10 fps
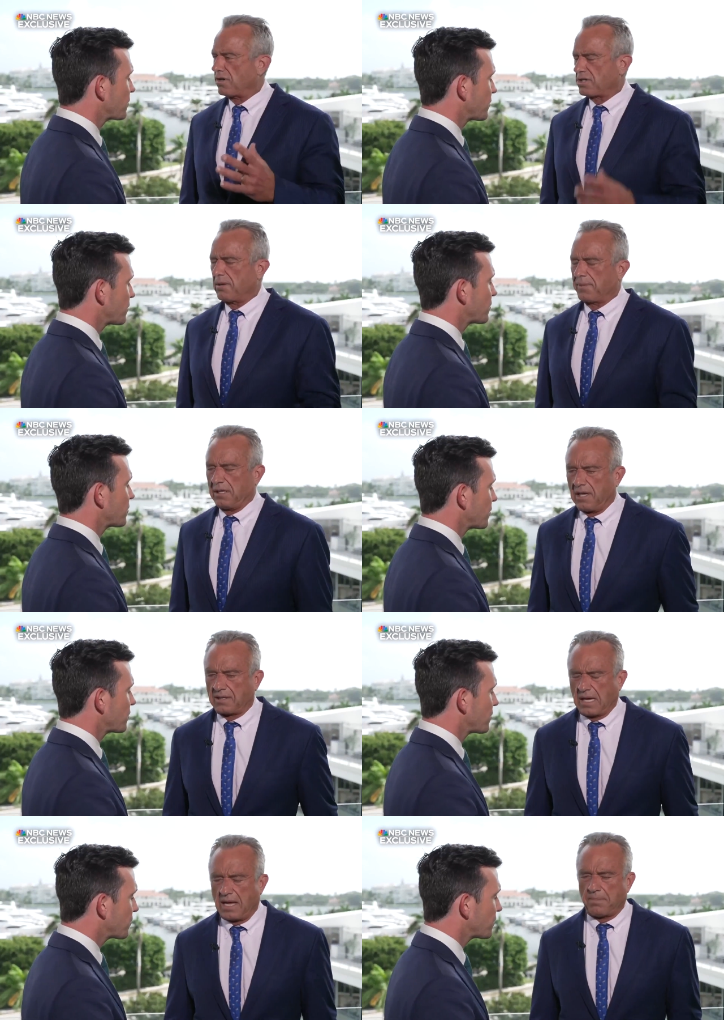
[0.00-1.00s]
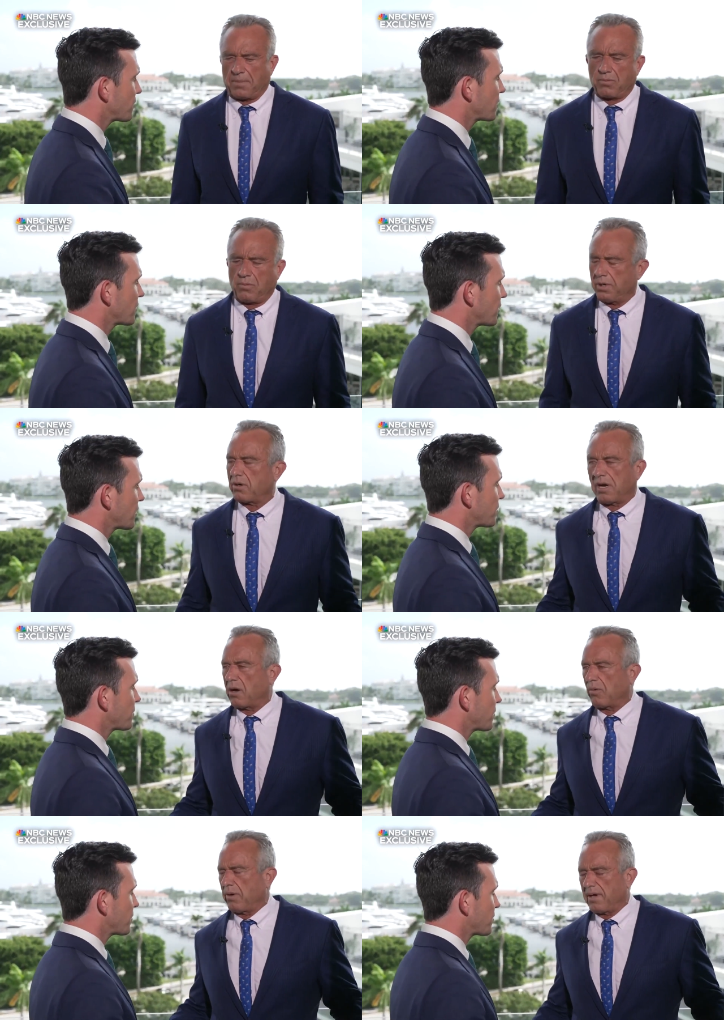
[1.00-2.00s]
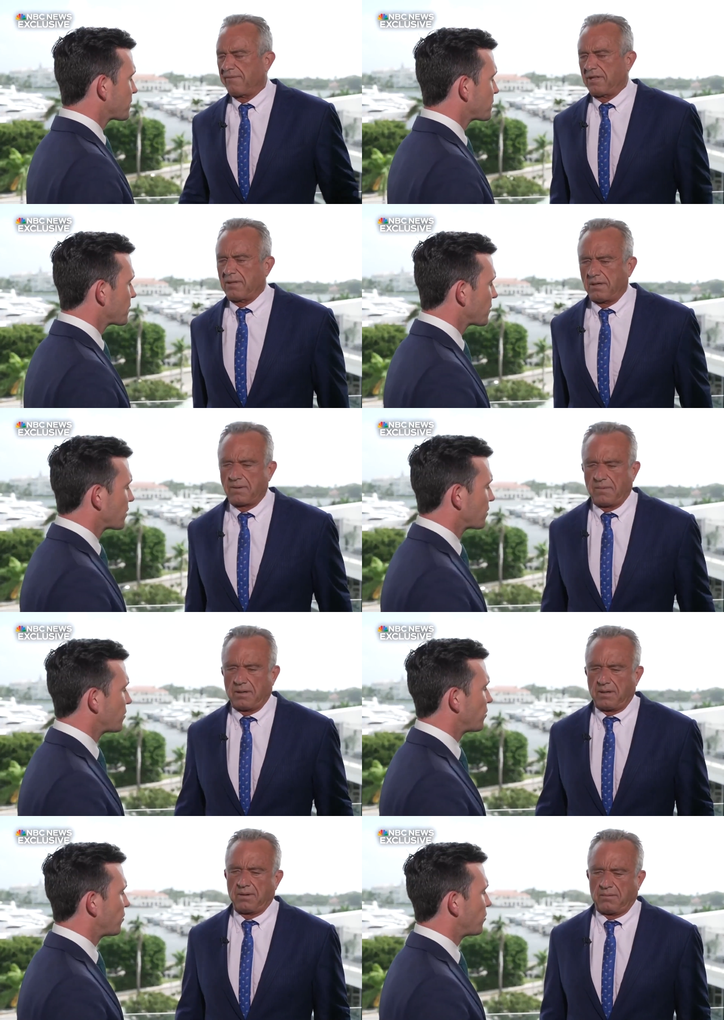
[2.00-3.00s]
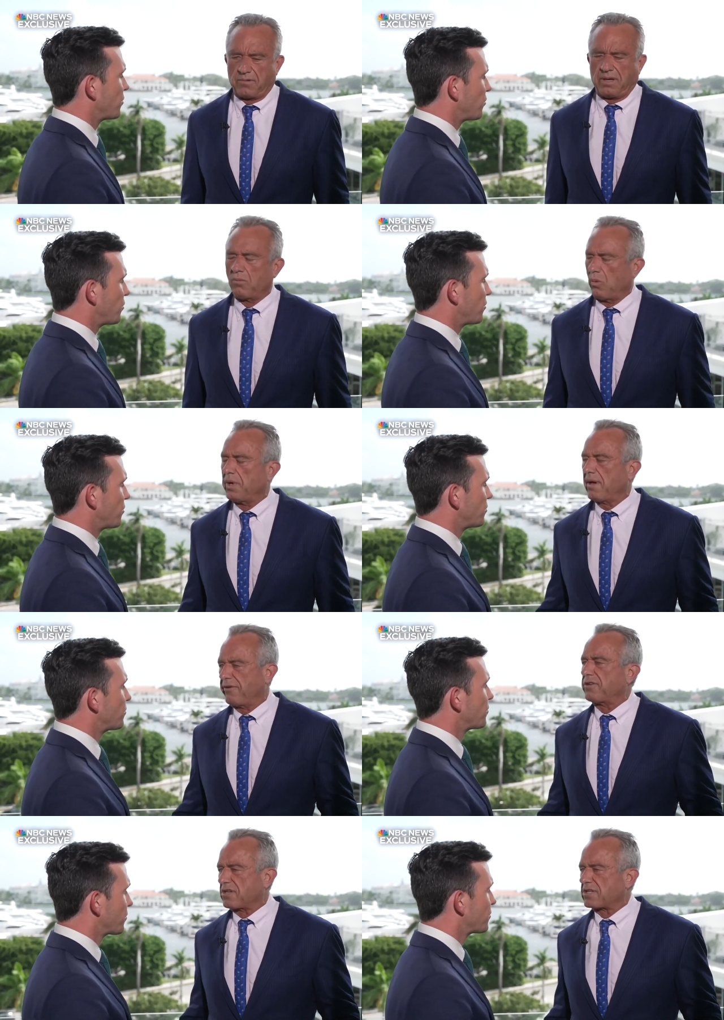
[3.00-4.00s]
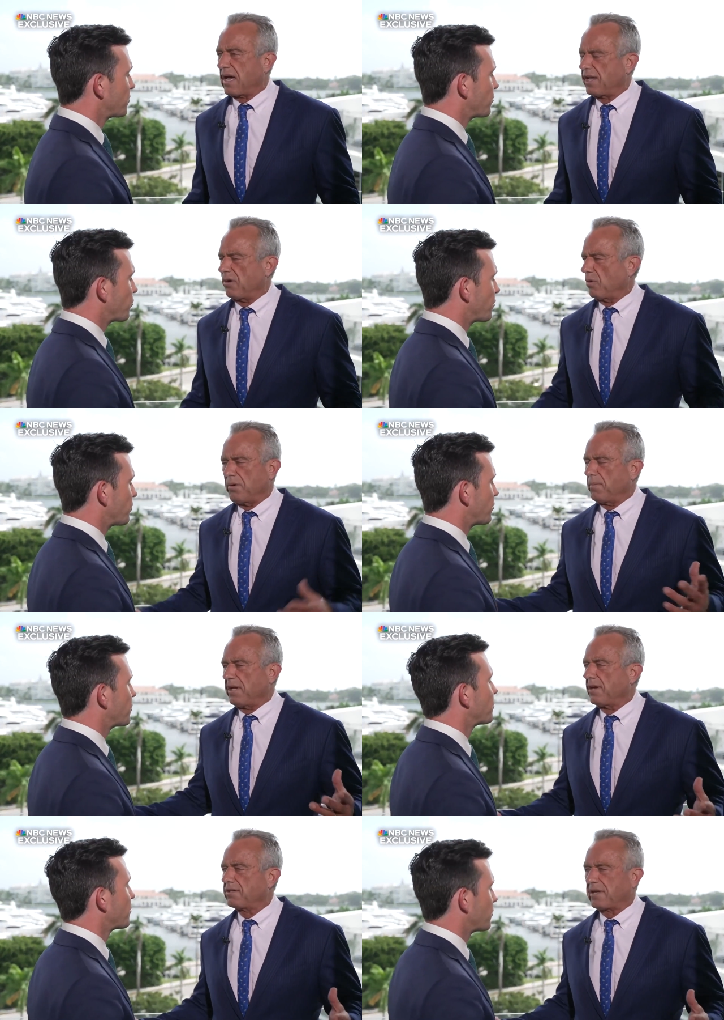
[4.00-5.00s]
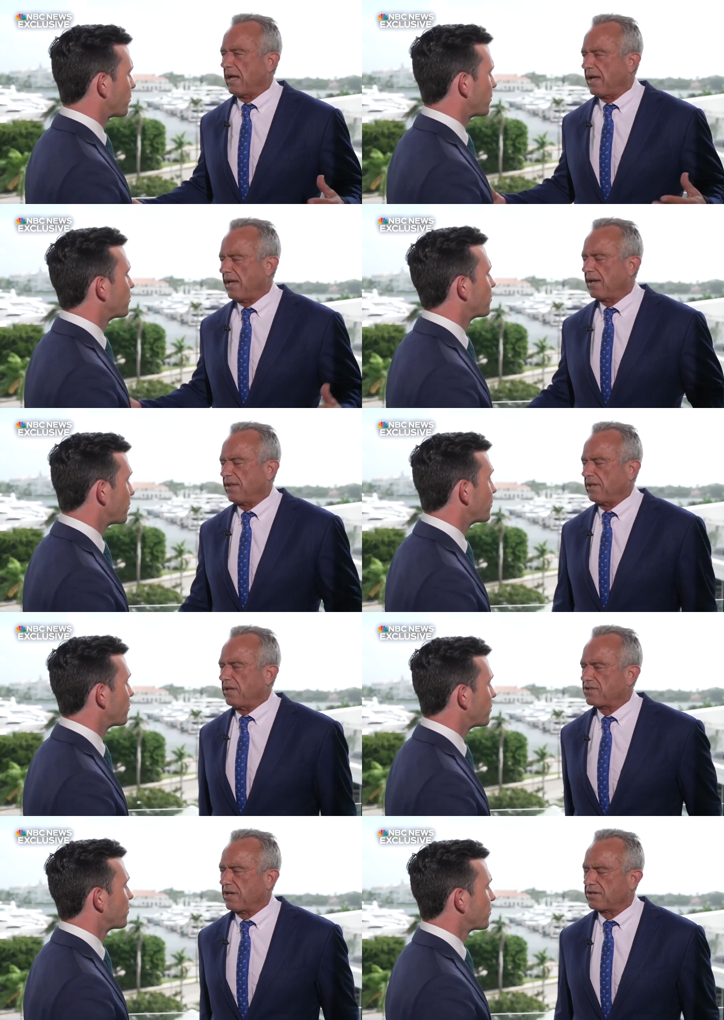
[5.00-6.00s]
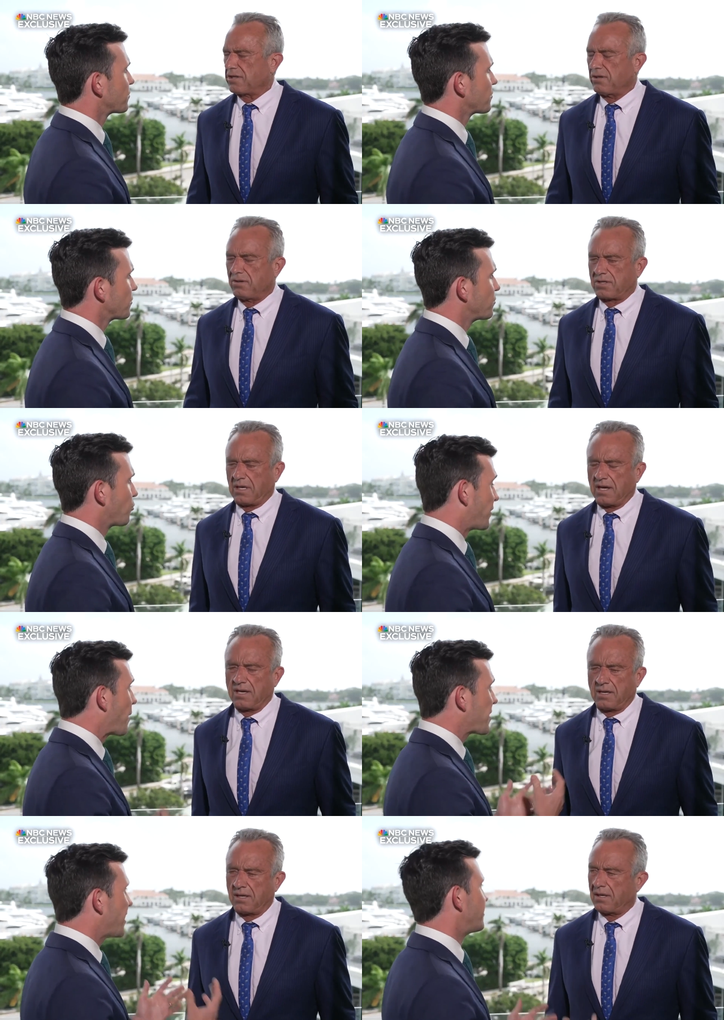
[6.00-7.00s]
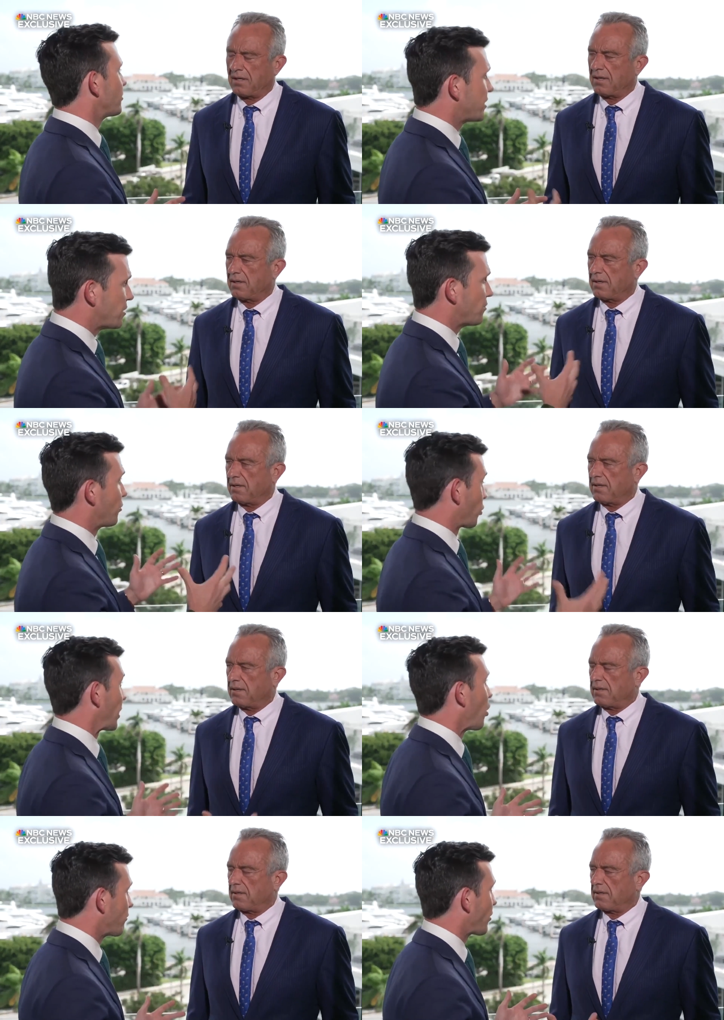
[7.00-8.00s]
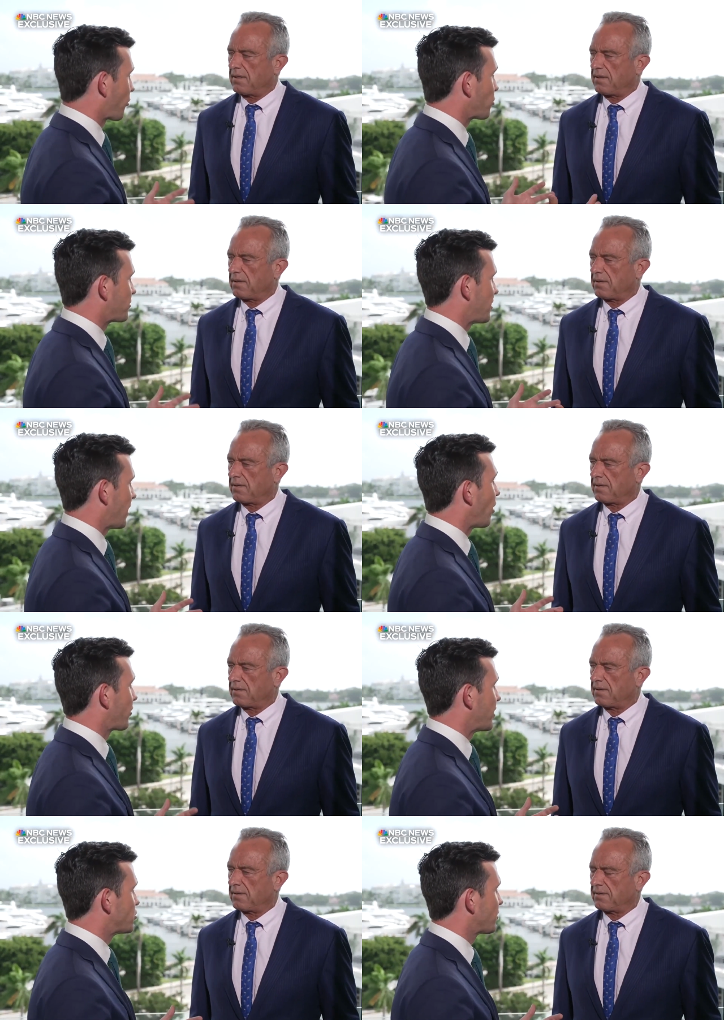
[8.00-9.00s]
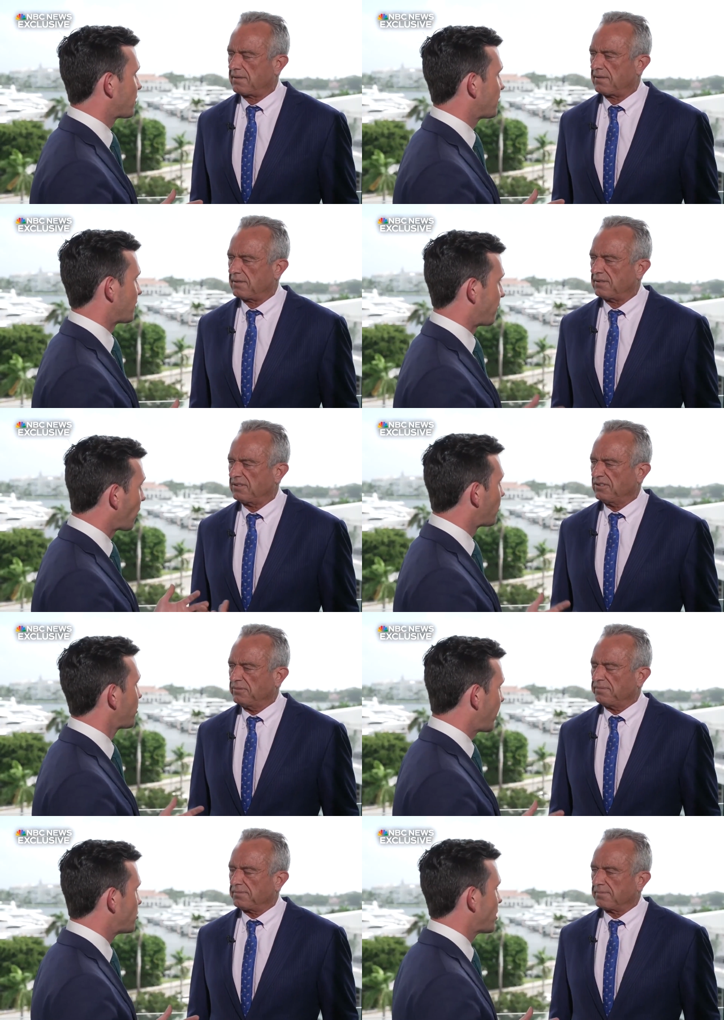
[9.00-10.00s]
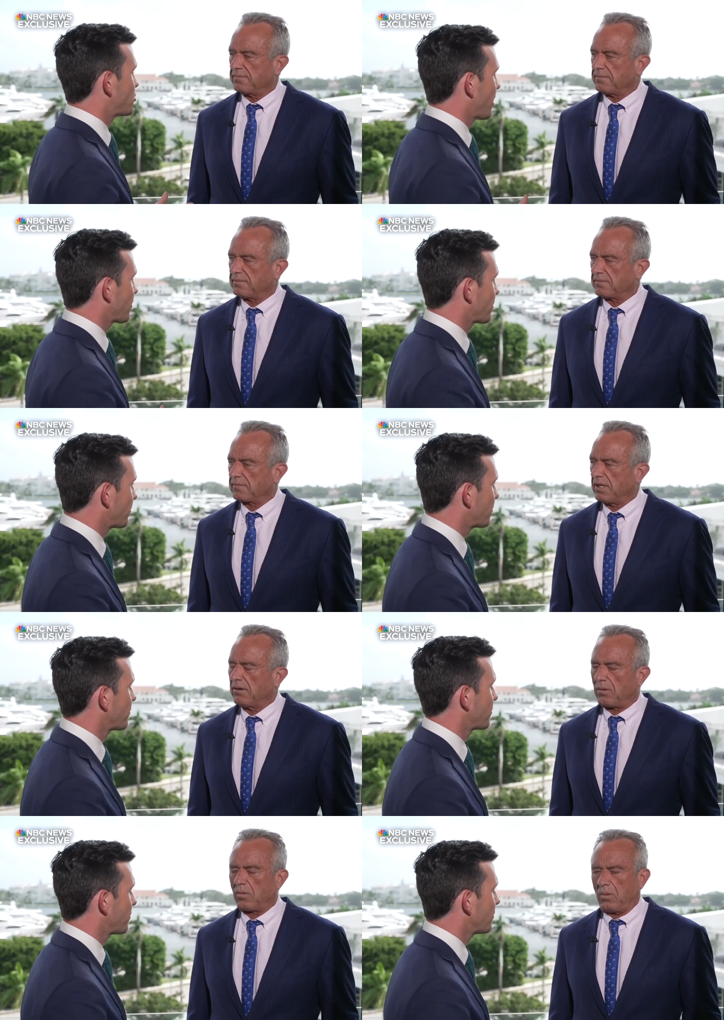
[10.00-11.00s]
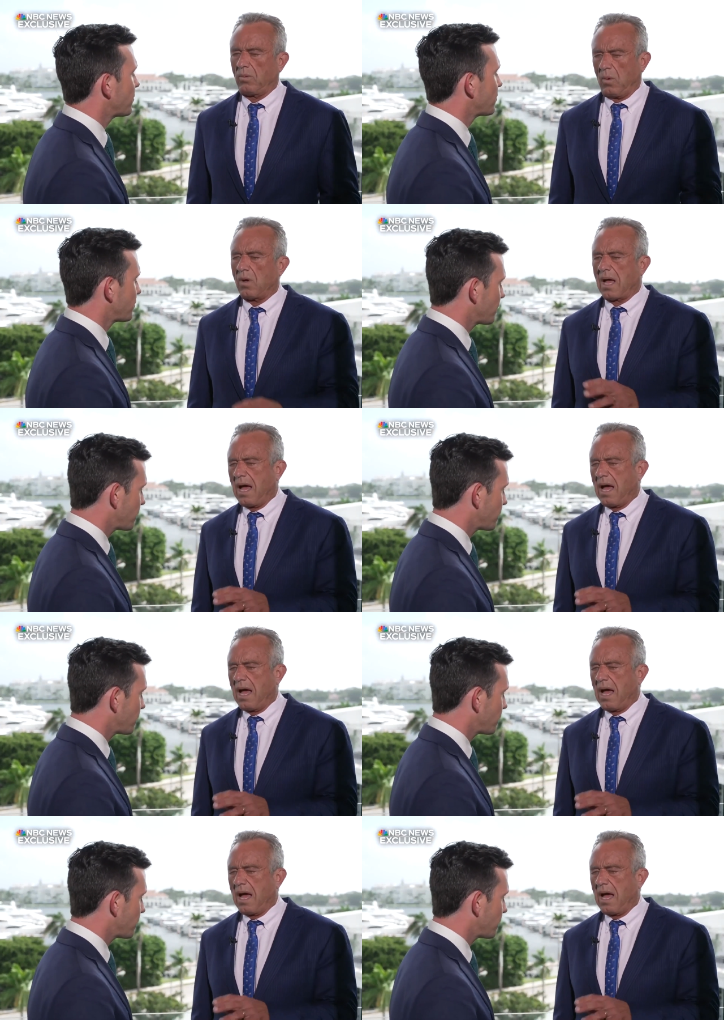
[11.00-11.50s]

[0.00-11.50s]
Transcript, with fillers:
Speaker 1: or something like that, but we don't know. We haven't. Uh, we, we haven't decided. We're meeting today on
Speaker 2: these issues. Would that be ideally looking over the 13 health agencies that fall under HHS? Well,